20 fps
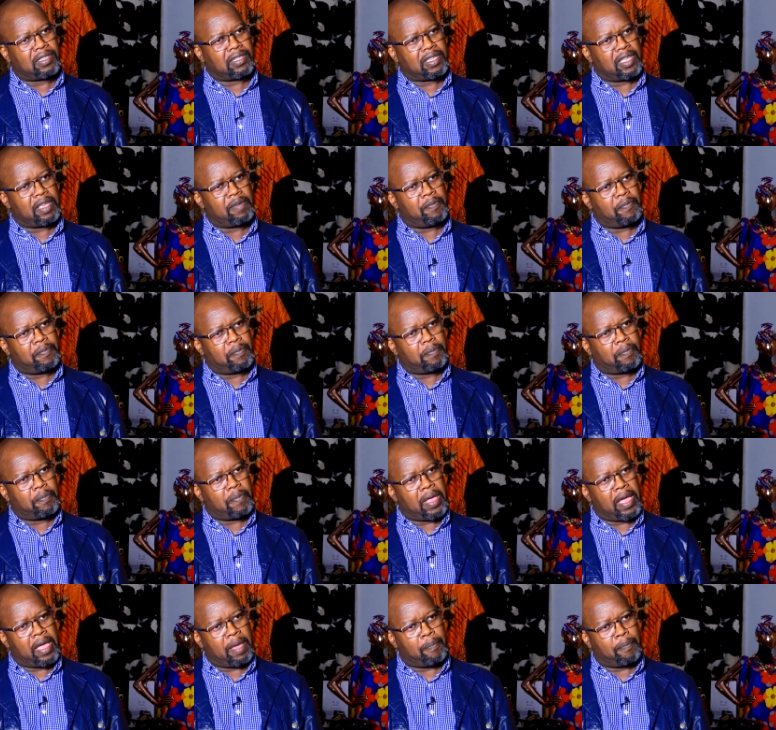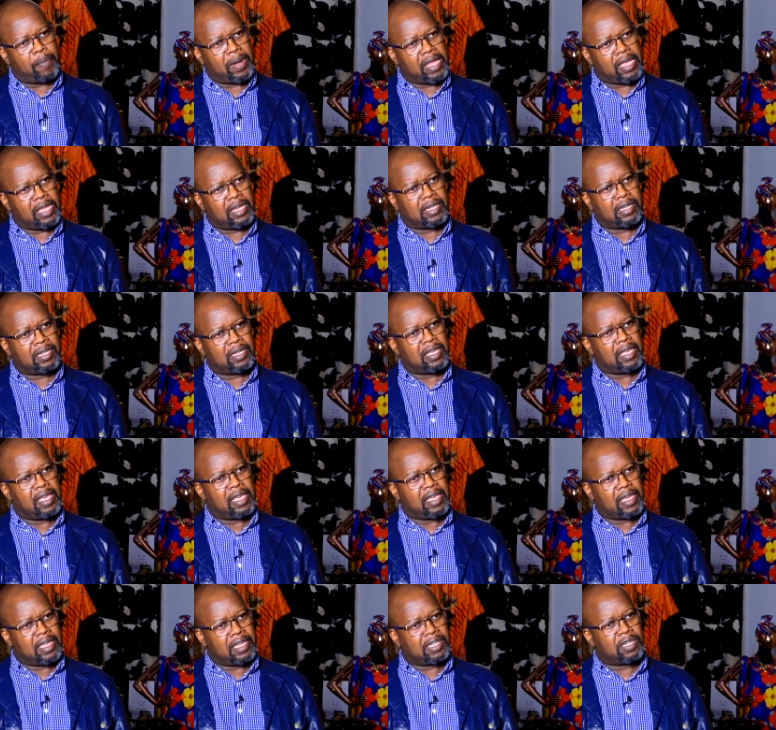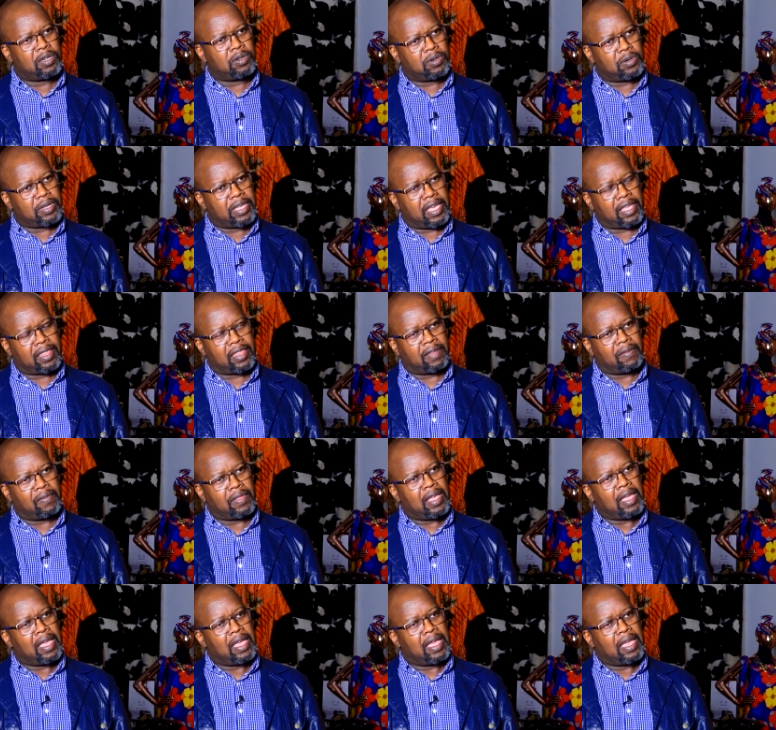same uh, plate, eating together.